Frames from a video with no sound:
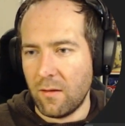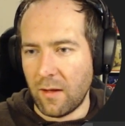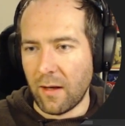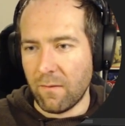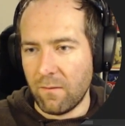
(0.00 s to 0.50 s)

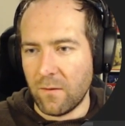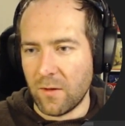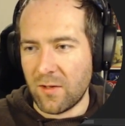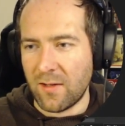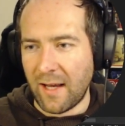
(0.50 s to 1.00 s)
Yeah, the
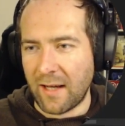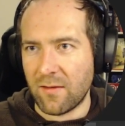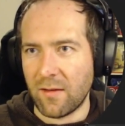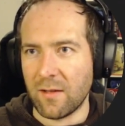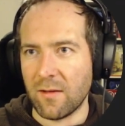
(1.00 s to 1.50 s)
stacks
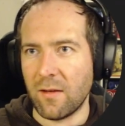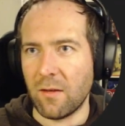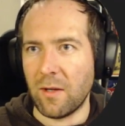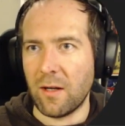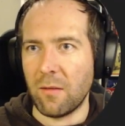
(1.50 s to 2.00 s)
thing is the
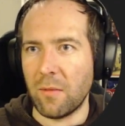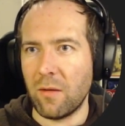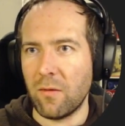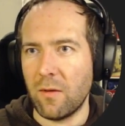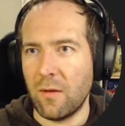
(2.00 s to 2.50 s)
thing we care
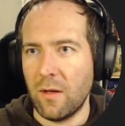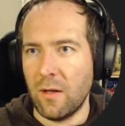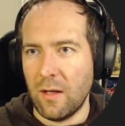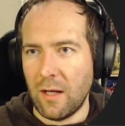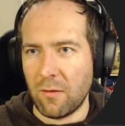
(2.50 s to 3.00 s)
about.
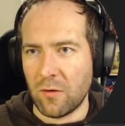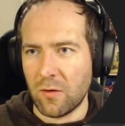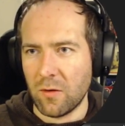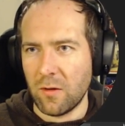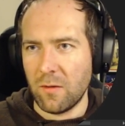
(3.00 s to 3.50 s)
I'm
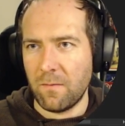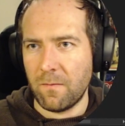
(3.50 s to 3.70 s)
just gonna